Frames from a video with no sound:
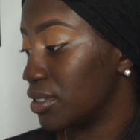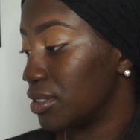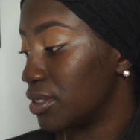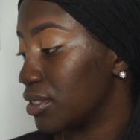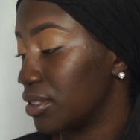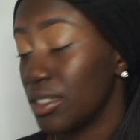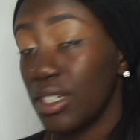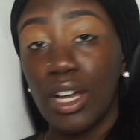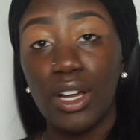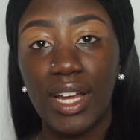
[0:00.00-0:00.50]

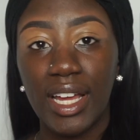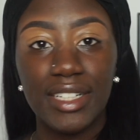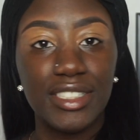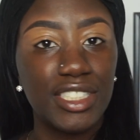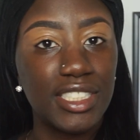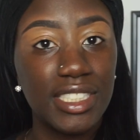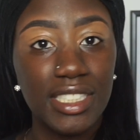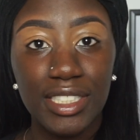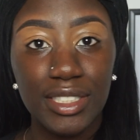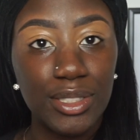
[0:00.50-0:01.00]
okay,
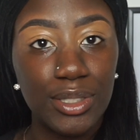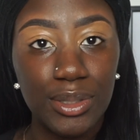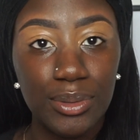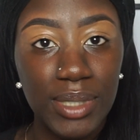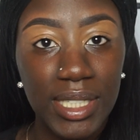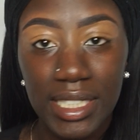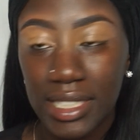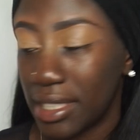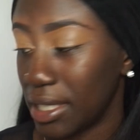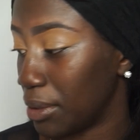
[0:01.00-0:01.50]
she didn't do
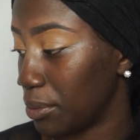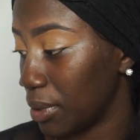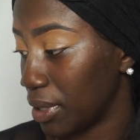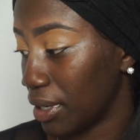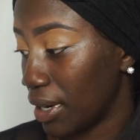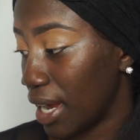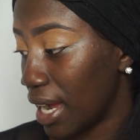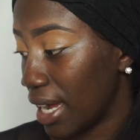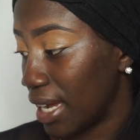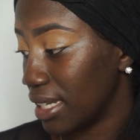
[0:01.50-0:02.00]
anything with
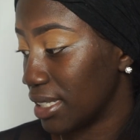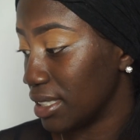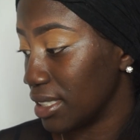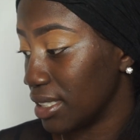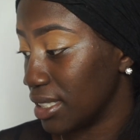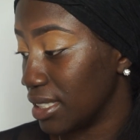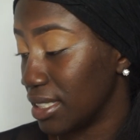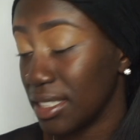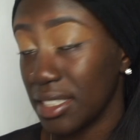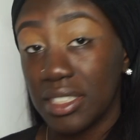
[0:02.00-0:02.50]
her eyes. She
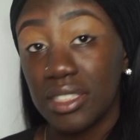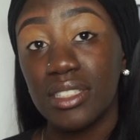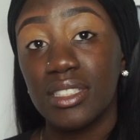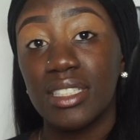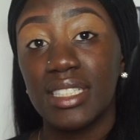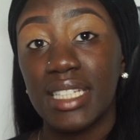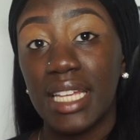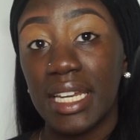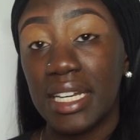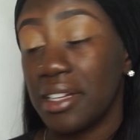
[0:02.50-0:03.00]
didn't
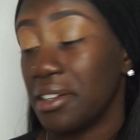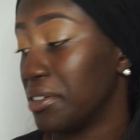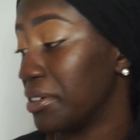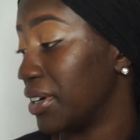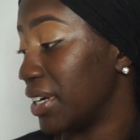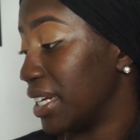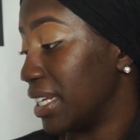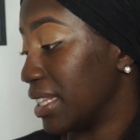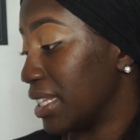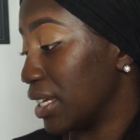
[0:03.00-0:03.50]
set it or
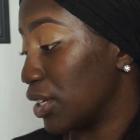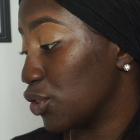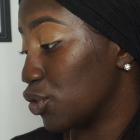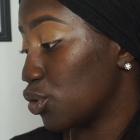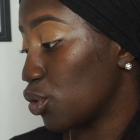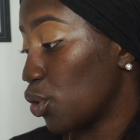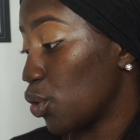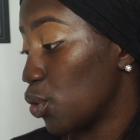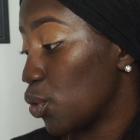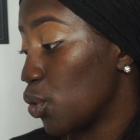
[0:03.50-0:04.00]
anything,
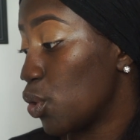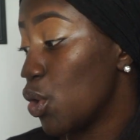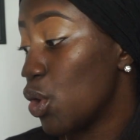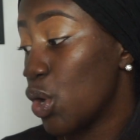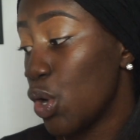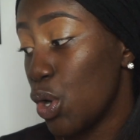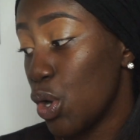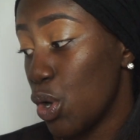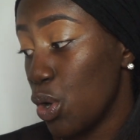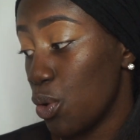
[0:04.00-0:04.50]
so
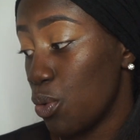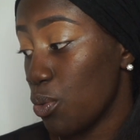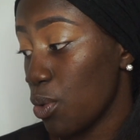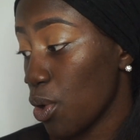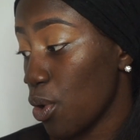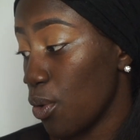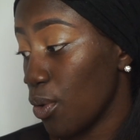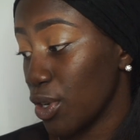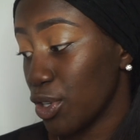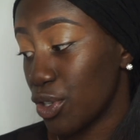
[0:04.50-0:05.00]
we're
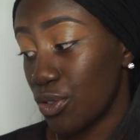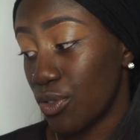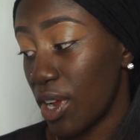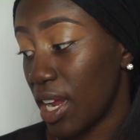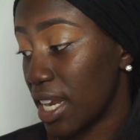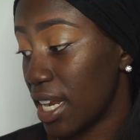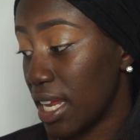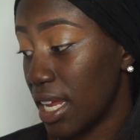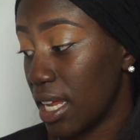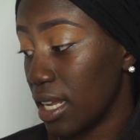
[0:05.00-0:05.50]
going
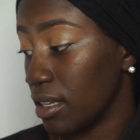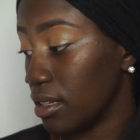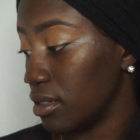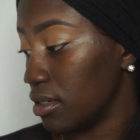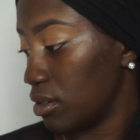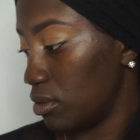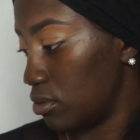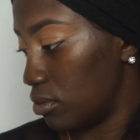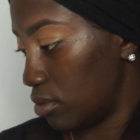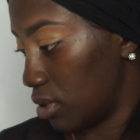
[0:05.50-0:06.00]
straight
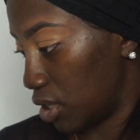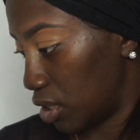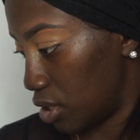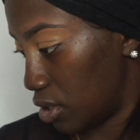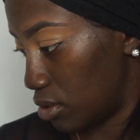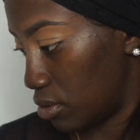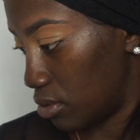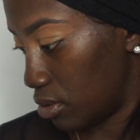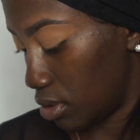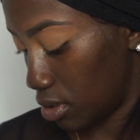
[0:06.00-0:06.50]
in. What she
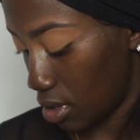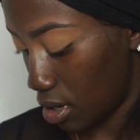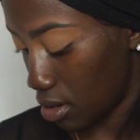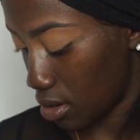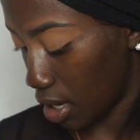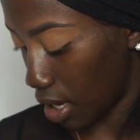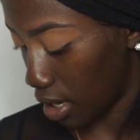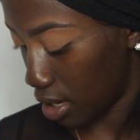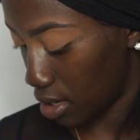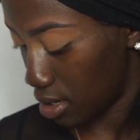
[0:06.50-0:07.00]
used?
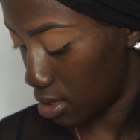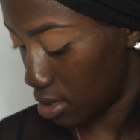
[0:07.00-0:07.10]
Okay,